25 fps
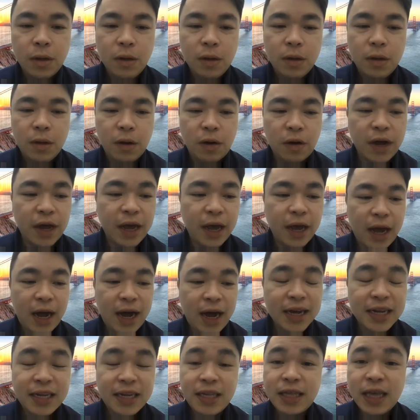Okay,
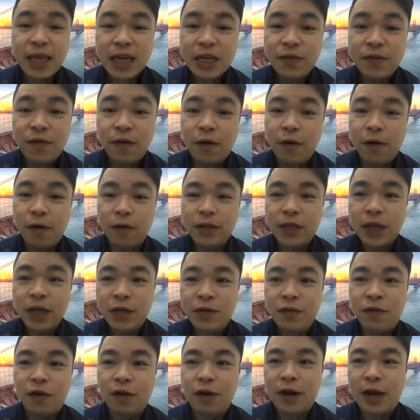Ice, thanks for
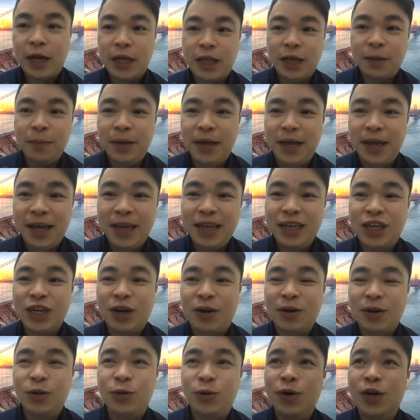letting me
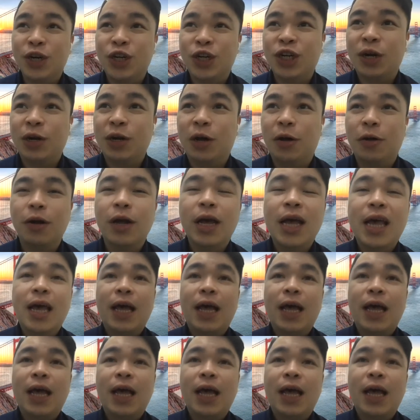do a shout out.